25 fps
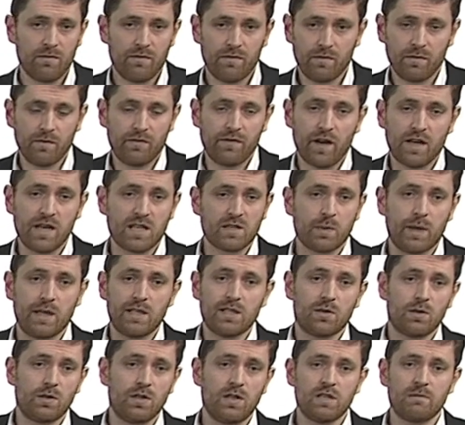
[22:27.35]
find its way
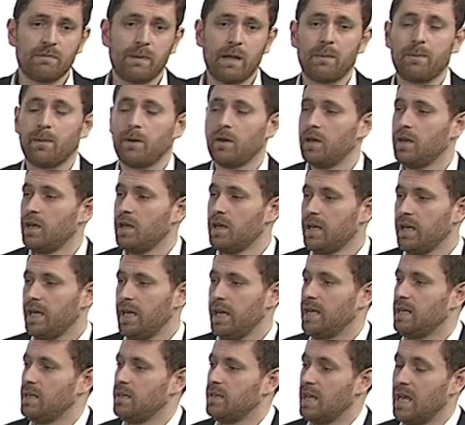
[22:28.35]
into a newspaper
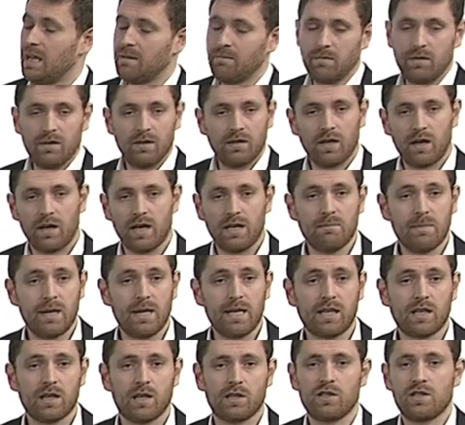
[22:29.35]
in many
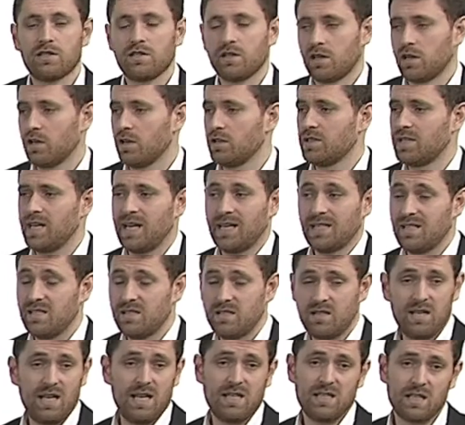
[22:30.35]
countries and contexts
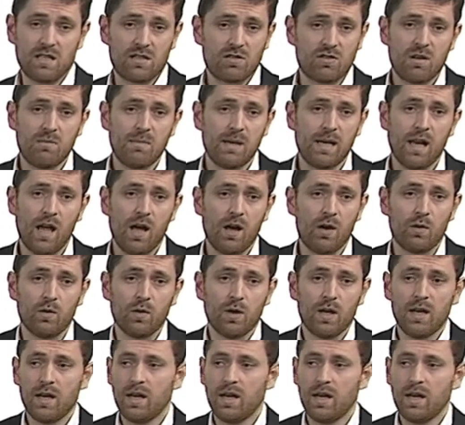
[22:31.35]
is extremely low.